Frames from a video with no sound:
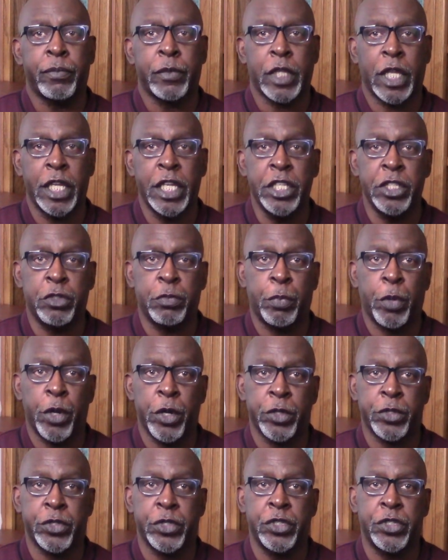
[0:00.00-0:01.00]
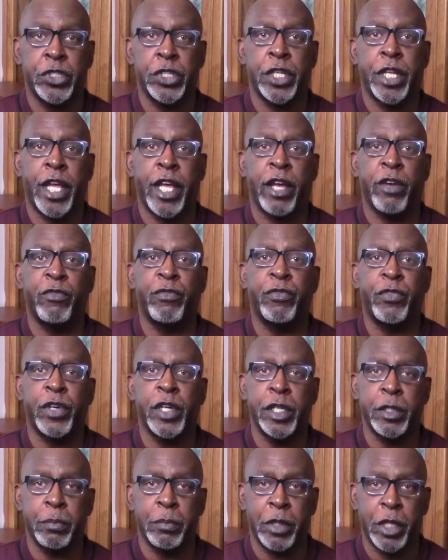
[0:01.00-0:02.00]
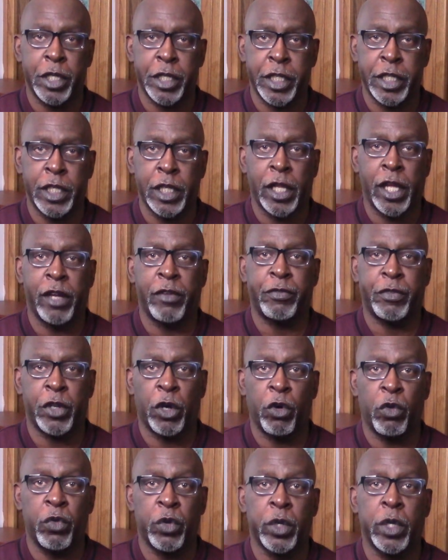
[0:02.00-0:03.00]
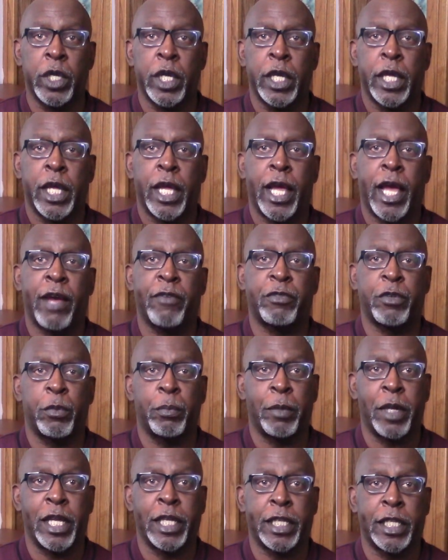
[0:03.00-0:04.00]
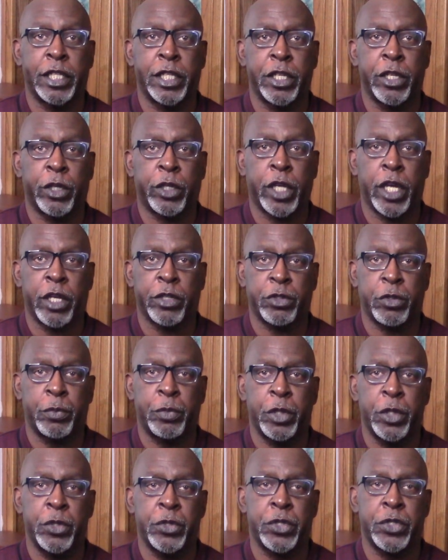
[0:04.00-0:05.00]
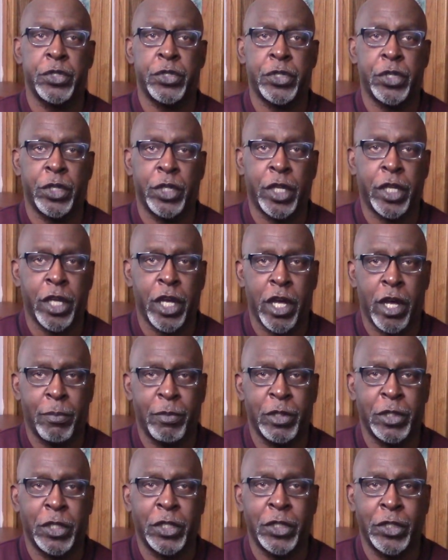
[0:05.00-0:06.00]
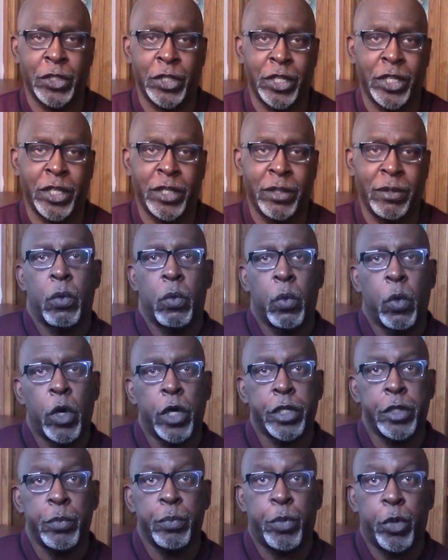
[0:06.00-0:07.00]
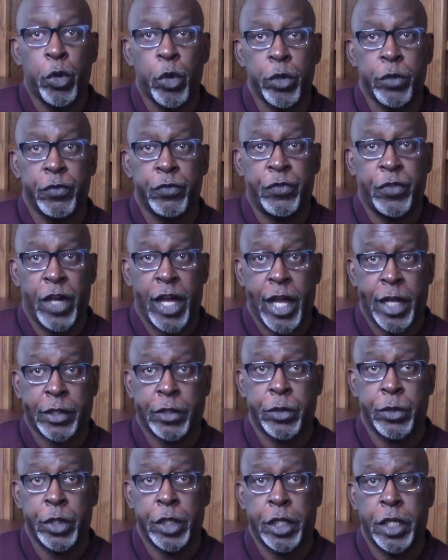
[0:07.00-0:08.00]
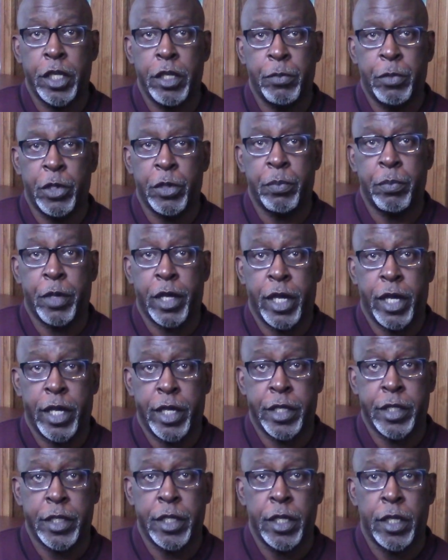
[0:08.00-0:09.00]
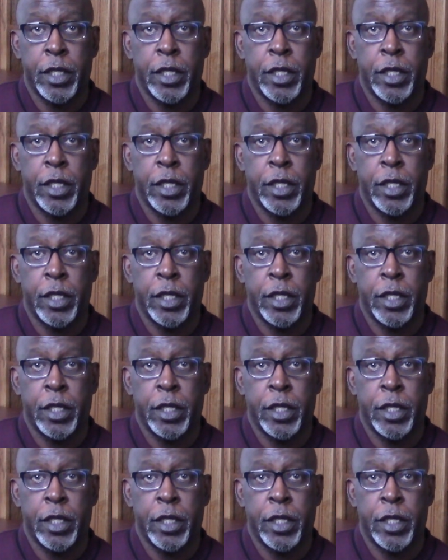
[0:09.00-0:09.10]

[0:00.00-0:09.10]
each person should have fund money left over after making their contributions to the common good. One important factor to keep in mind: